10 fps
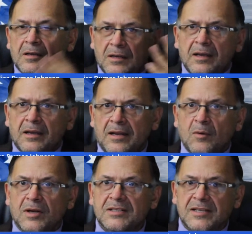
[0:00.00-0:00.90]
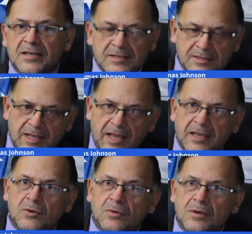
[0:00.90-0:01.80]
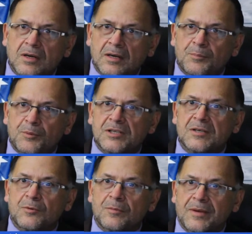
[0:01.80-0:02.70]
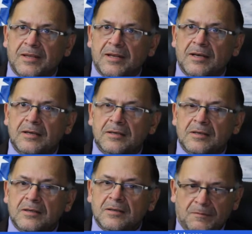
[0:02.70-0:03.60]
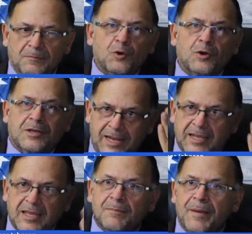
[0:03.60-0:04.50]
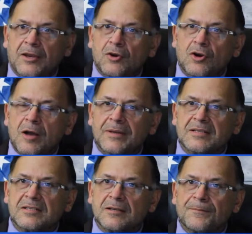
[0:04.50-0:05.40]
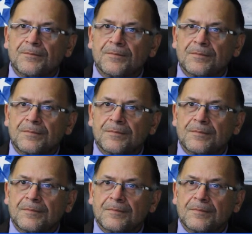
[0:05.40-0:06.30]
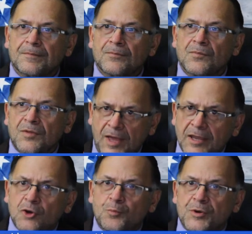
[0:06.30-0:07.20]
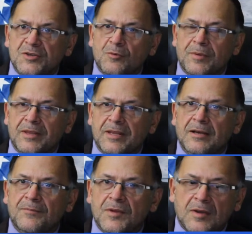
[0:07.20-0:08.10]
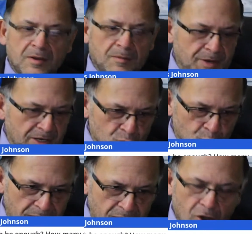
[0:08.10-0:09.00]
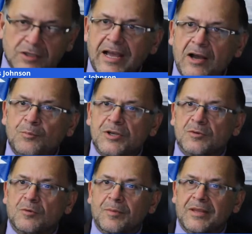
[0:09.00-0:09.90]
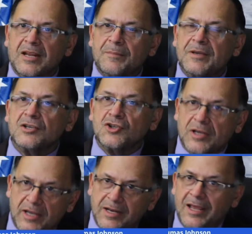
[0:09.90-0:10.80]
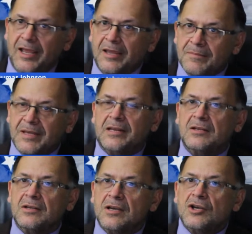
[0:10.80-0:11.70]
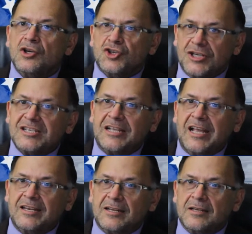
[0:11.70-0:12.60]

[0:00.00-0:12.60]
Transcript: and I want to say this, thank you, Principal Medina, for taking back your comments. Thank you, Principal Medina, because we called out Principal Medina because in a meeting, she stated